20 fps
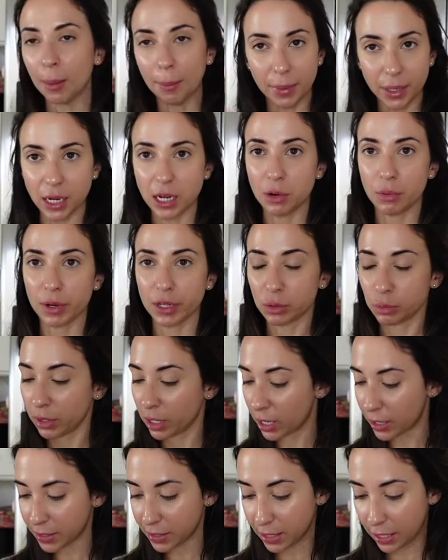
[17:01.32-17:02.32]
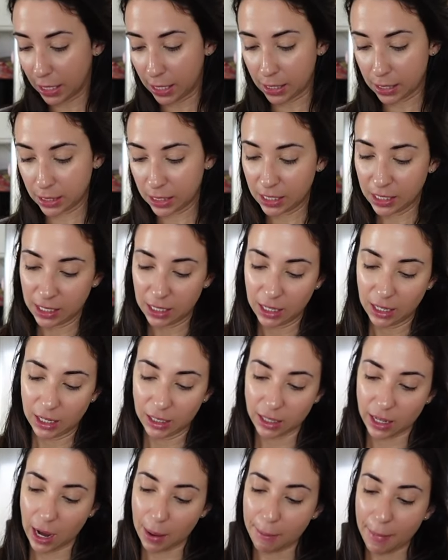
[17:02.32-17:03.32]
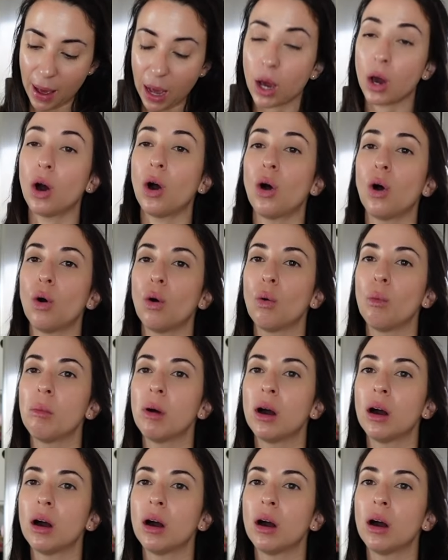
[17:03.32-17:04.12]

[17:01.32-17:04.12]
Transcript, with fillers: But anyways, we got it done. Then I'm back home.